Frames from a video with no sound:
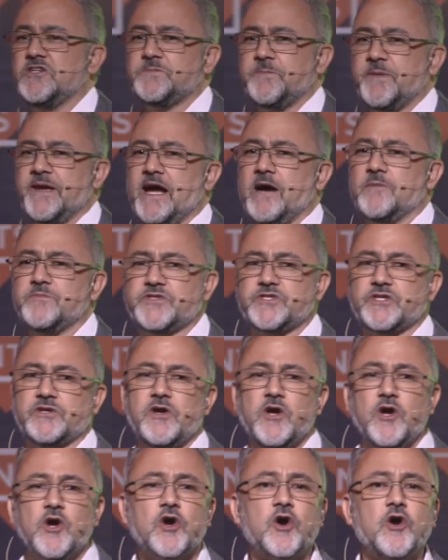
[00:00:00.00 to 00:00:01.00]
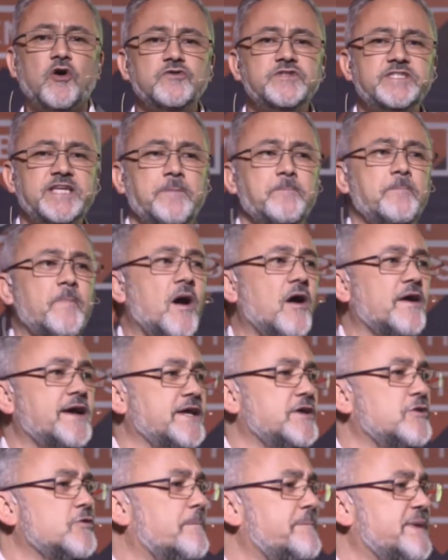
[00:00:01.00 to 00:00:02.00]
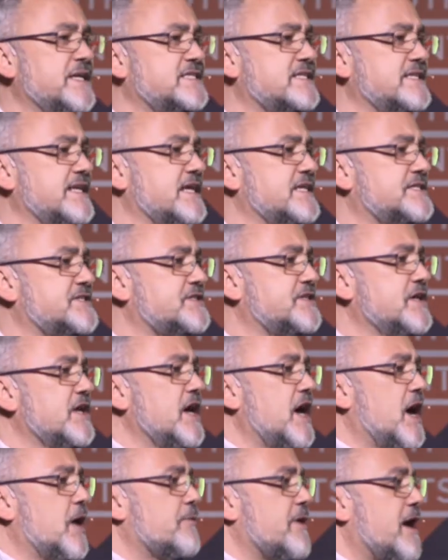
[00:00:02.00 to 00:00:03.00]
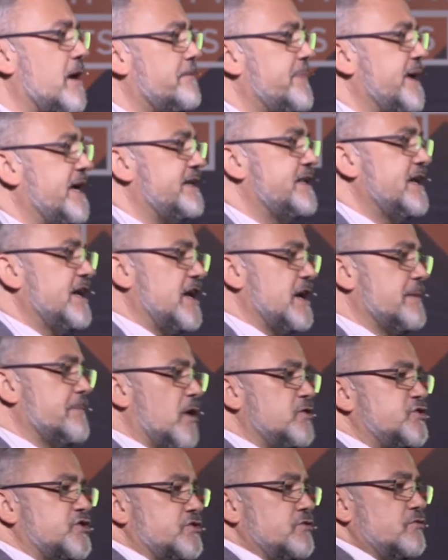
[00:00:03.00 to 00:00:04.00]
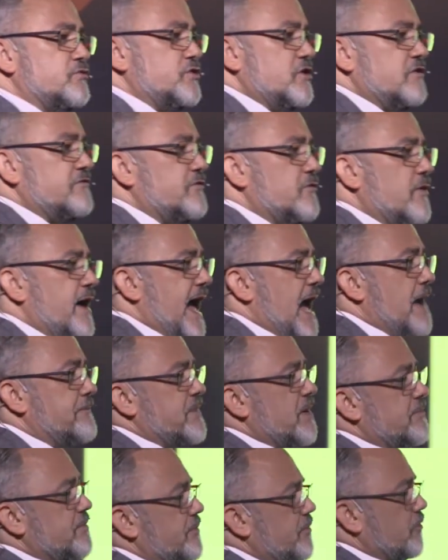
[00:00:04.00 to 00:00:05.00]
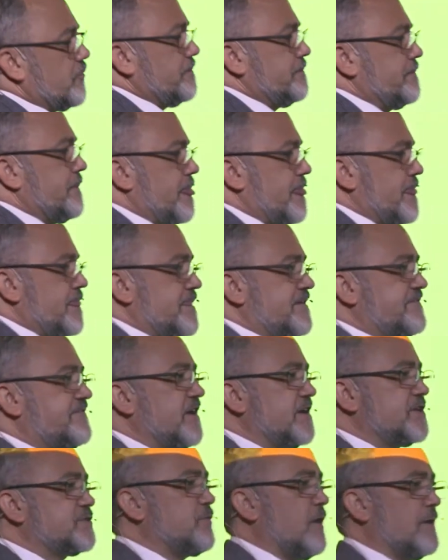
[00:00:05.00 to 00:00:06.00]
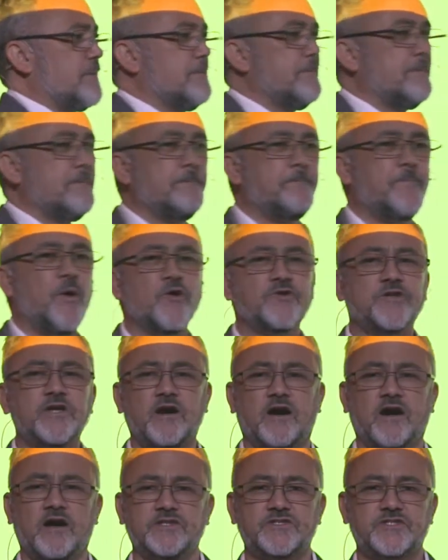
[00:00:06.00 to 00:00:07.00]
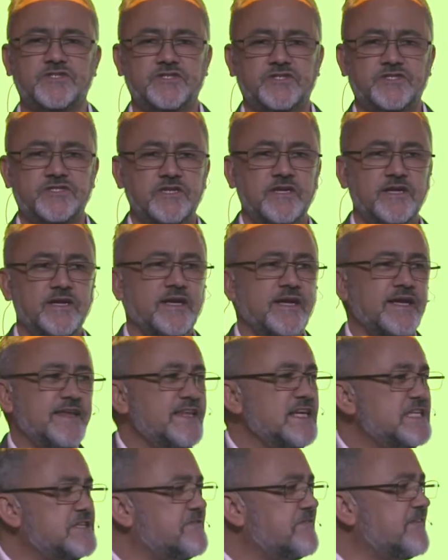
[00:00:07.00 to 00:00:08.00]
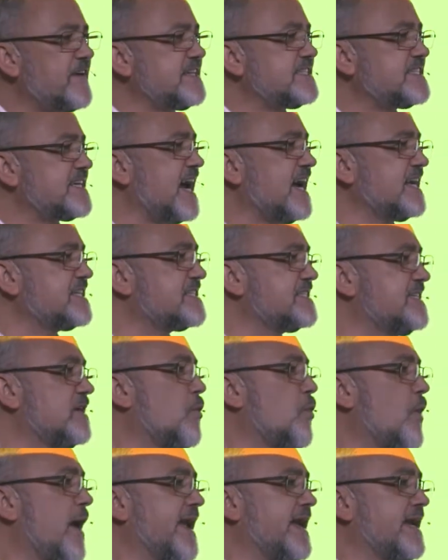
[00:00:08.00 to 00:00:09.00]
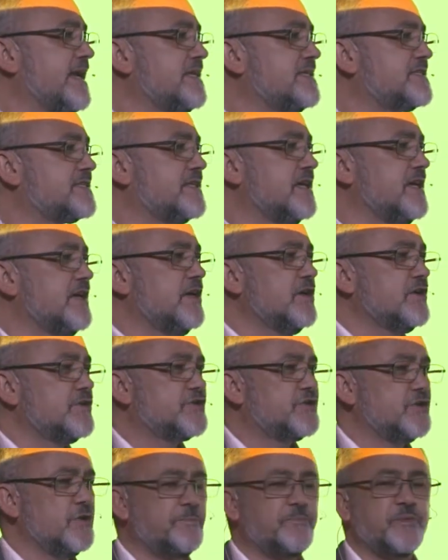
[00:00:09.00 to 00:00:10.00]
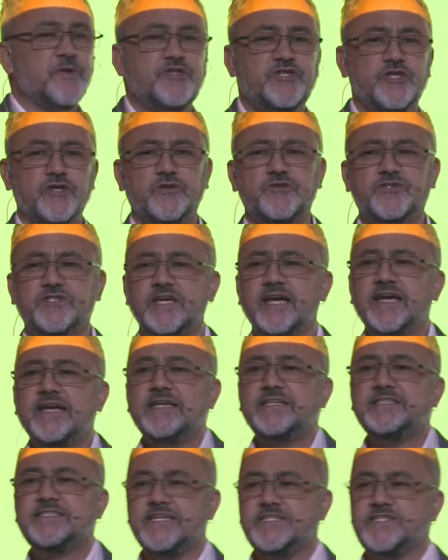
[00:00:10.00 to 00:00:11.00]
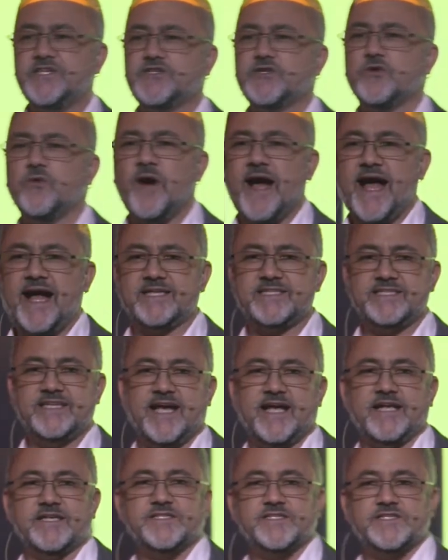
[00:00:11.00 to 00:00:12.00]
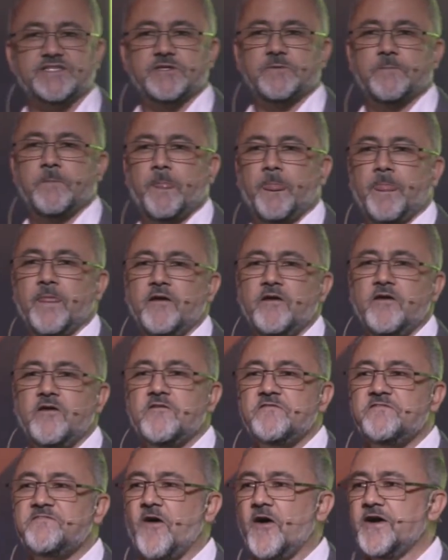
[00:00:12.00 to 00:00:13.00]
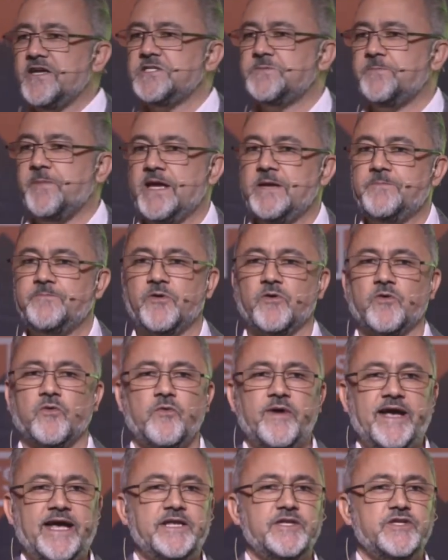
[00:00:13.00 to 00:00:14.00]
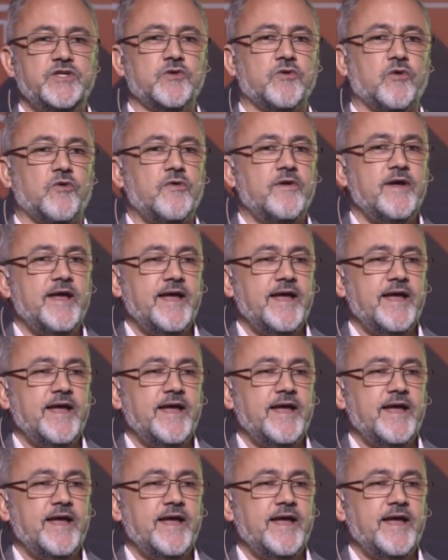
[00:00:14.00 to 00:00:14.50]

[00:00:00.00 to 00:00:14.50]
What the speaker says: to be able to content market your business around being emotional, novel, and memorable. The first one, podcasts. These are fantastic ways to produce digital assets. Find people in your